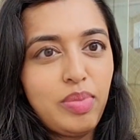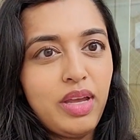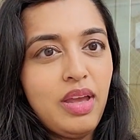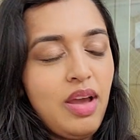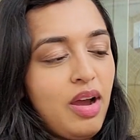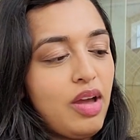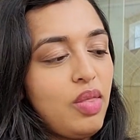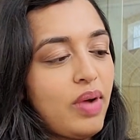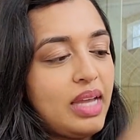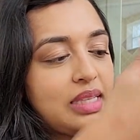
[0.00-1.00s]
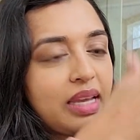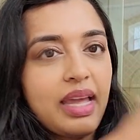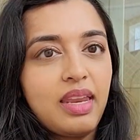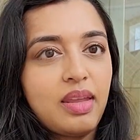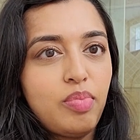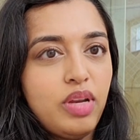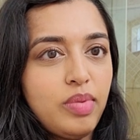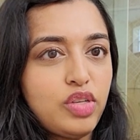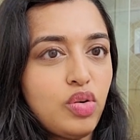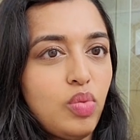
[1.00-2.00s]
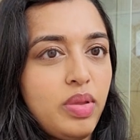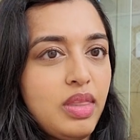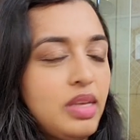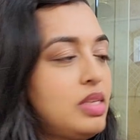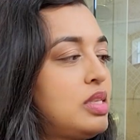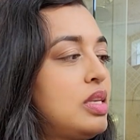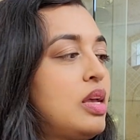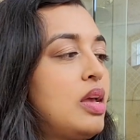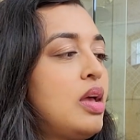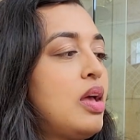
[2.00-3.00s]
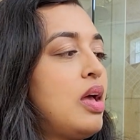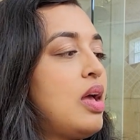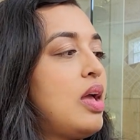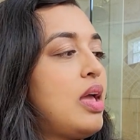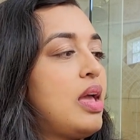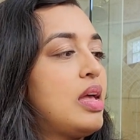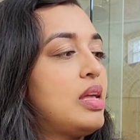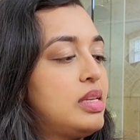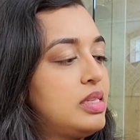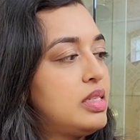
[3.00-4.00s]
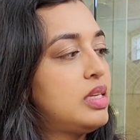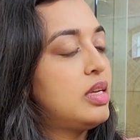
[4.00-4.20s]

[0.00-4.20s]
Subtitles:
But otherwise, like I can pretty much open this and,